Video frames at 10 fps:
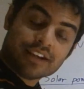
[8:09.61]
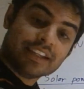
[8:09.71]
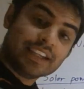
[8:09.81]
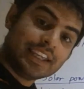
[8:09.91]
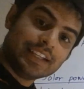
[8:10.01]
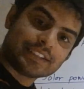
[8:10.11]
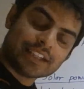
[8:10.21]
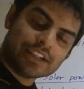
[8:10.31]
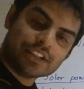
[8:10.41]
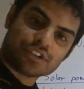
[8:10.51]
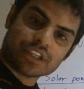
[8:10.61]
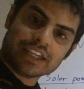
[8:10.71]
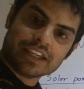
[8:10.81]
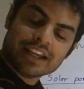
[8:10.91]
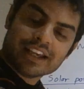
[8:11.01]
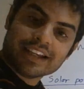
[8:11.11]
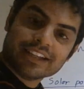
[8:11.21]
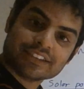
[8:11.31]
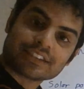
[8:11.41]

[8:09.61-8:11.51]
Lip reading: The heat energy is